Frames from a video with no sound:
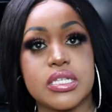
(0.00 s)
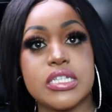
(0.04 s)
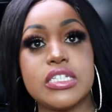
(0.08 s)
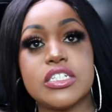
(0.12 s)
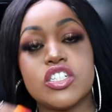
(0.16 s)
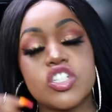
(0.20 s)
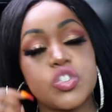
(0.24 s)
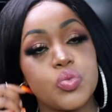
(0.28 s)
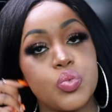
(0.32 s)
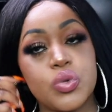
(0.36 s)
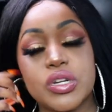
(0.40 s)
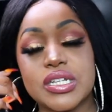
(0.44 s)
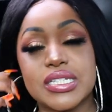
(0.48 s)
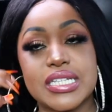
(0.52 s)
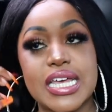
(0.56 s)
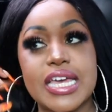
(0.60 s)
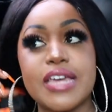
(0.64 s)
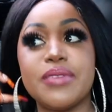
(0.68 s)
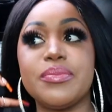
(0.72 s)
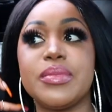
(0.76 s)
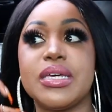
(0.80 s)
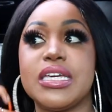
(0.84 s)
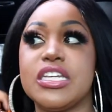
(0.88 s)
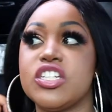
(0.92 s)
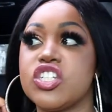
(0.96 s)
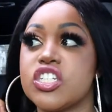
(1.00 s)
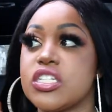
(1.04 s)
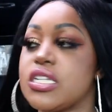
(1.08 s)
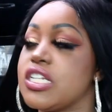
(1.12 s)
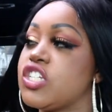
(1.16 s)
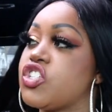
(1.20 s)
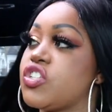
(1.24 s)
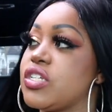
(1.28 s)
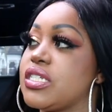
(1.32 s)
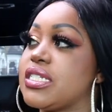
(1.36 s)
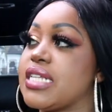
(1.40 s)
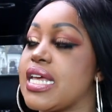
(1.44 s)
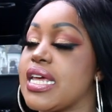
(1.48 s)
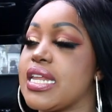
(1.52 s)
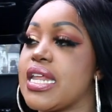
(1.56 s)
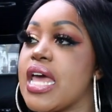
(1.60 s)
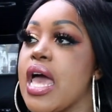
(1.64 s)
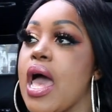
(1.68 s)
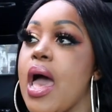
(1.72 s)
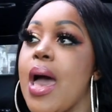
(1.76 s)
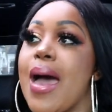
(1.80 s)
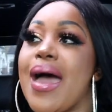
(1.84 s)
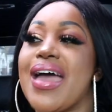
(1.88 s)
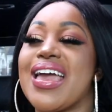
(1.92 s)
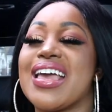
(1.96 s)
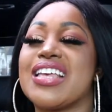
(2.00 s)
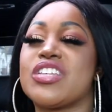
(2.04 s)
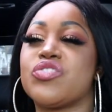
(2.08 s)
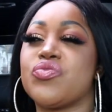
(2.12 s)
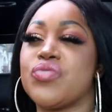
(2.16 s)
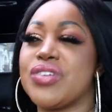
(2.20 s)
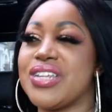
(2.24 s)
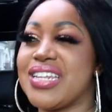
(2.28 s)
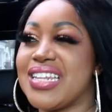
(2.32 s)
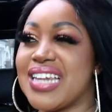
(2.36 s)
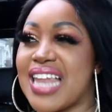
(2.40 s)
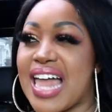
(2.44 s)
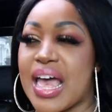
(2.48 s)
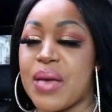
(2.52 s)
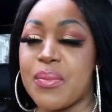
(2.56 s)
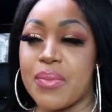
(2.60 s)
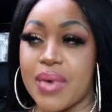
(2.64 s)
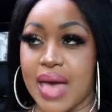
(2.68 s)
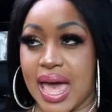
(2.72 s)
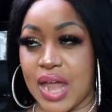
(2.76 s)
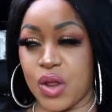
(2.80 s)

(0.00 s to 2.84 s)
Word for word: He just wouldn't take me. He just literally said, it's really like,